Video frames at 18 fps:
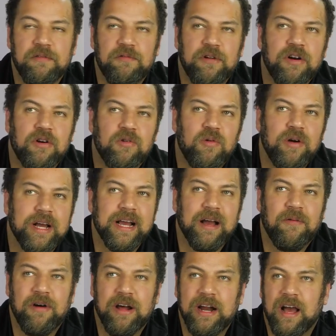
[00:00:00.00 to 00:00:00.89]
Real quick,
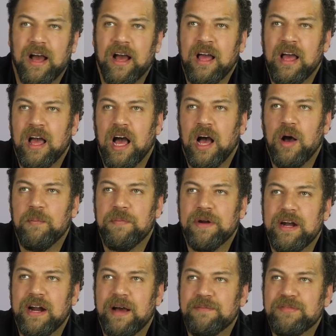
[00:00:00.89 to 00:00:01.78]
I want to open
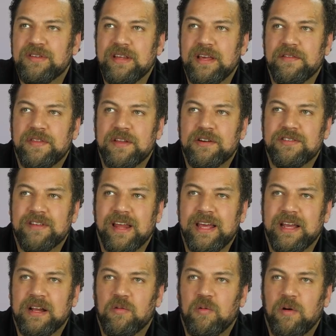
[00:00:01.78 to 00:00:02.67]
it up, see if there's
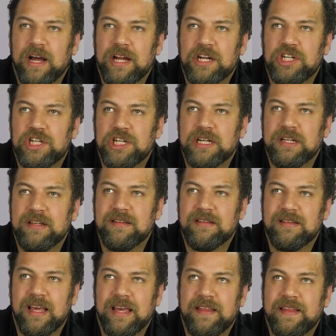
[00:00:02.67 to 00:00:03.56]
any
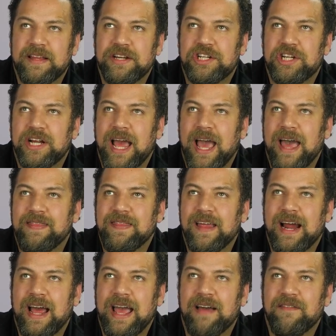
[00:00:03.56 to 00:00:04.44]
questions in the chat
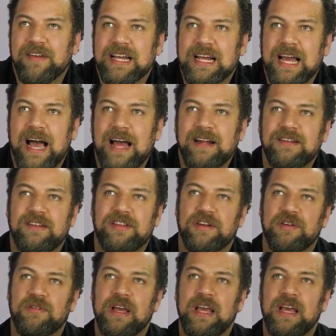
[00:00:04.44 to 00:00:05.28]
that I haven't gotten to.